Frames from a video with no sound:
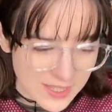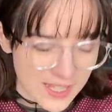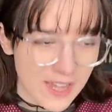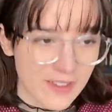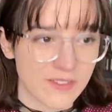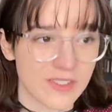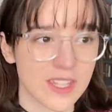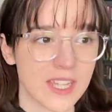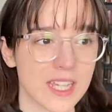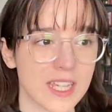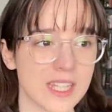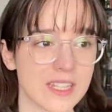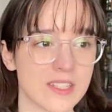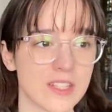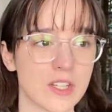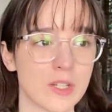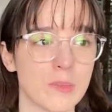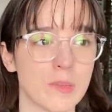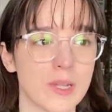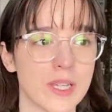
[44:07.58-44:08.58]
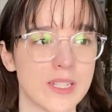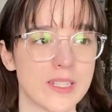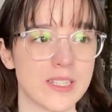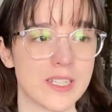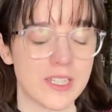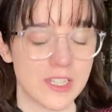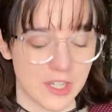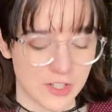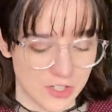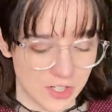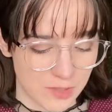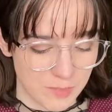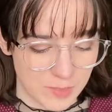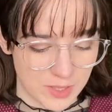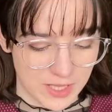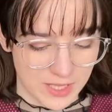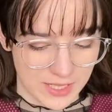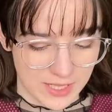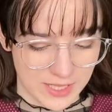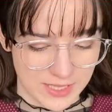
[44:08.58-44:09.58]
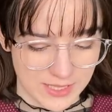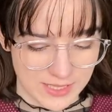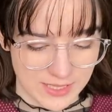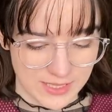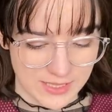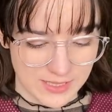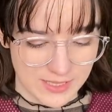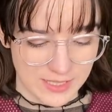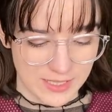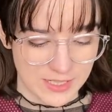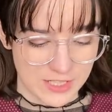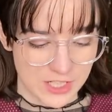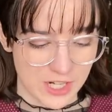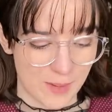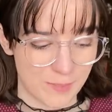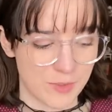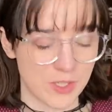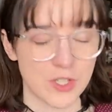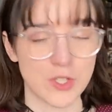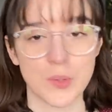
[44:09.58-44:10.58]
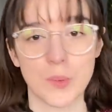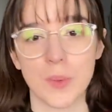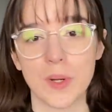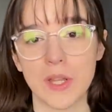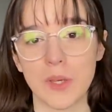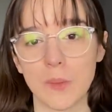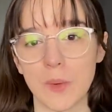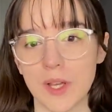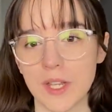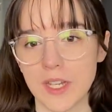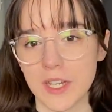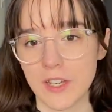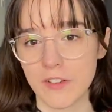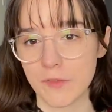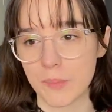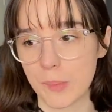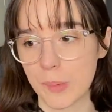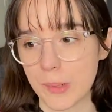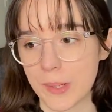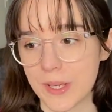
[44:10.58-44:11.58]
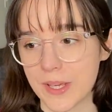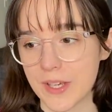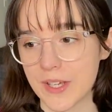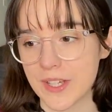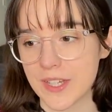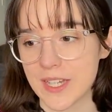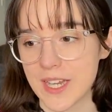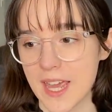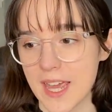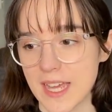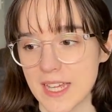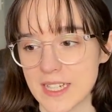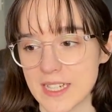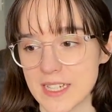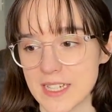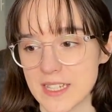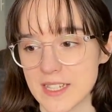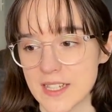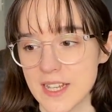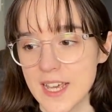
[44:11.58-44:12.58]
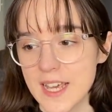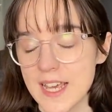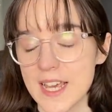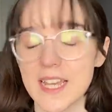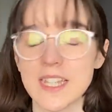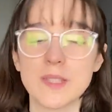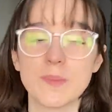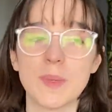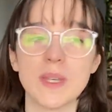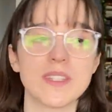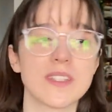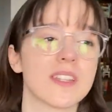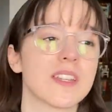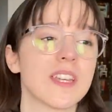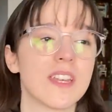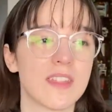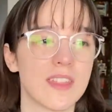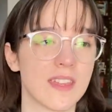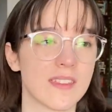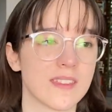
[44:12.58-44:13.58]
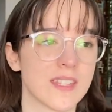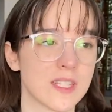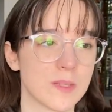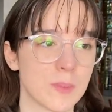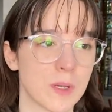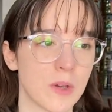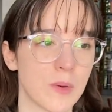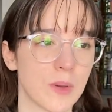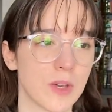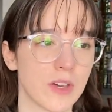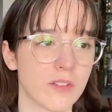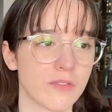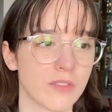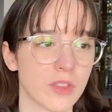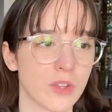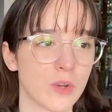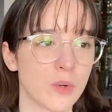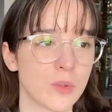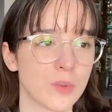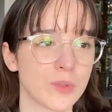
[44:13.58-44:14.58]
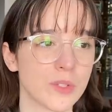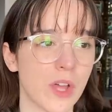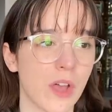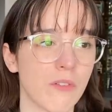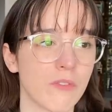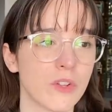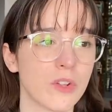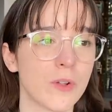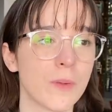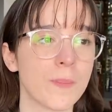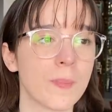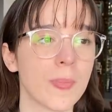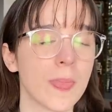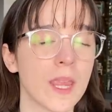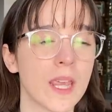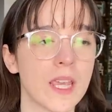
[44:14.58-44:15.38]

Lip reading: that I feel like is a good place to touch on, because it's in chapter 21 of Boyhood and is basically a thing that's been going on for the whole novel.